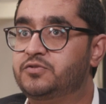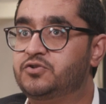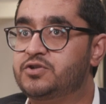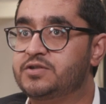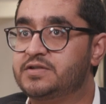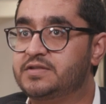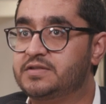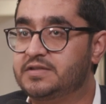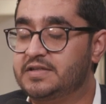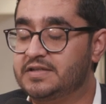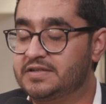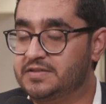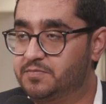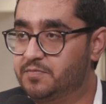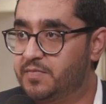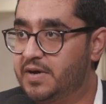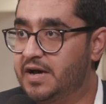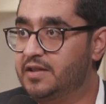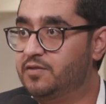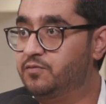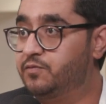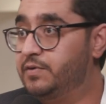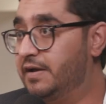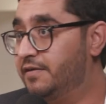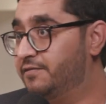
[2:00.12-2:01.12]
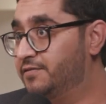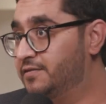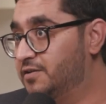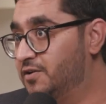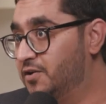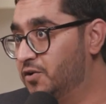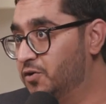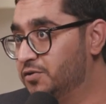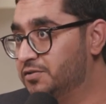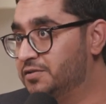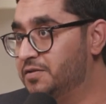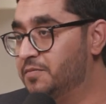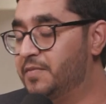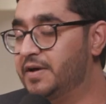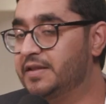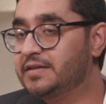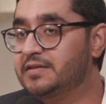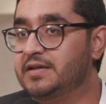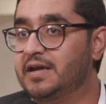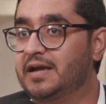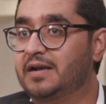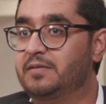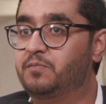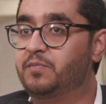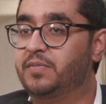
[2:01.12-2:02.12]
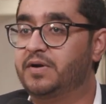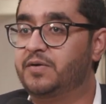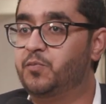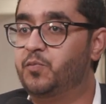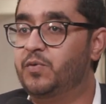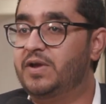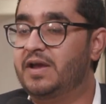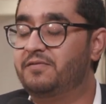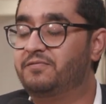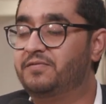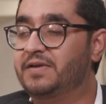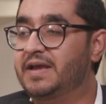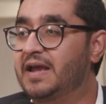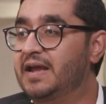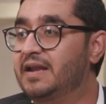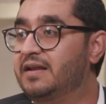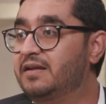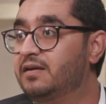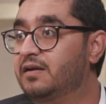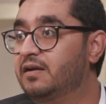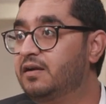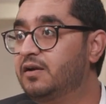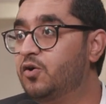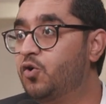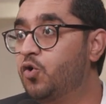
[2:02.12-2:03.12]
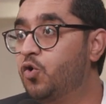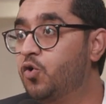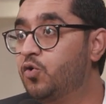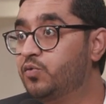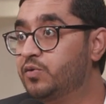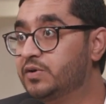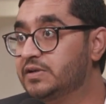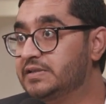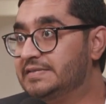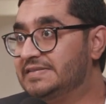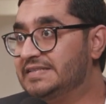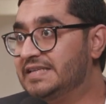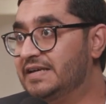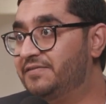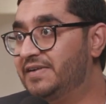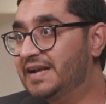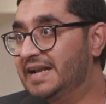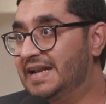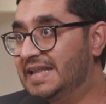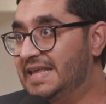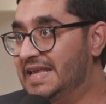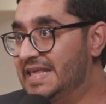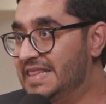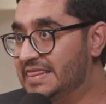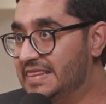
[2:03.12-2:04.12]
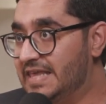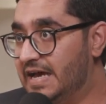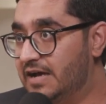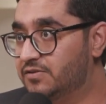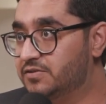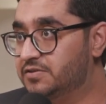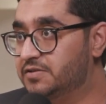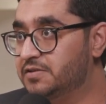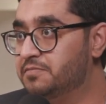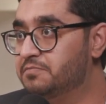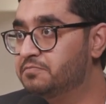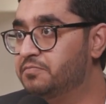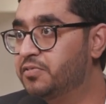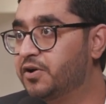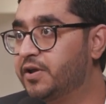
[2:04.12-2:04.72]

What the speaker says: Just this month, we haven't closed the month yet, but we have catered over 17,000